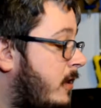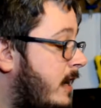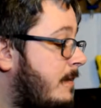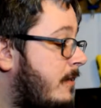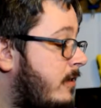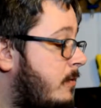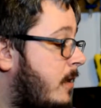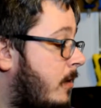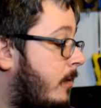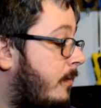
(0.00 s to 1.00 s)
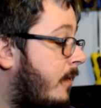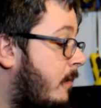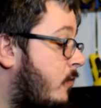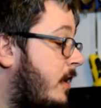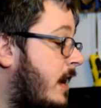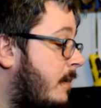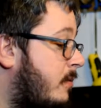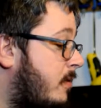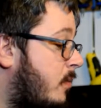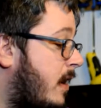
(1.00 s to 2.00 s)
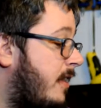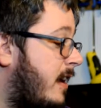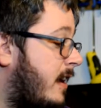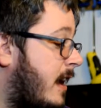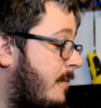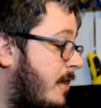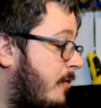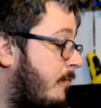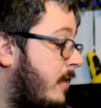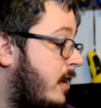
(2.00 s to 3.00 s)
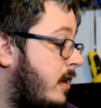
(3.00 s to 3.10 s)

print came out really well. I'm really happy with the way that it came out.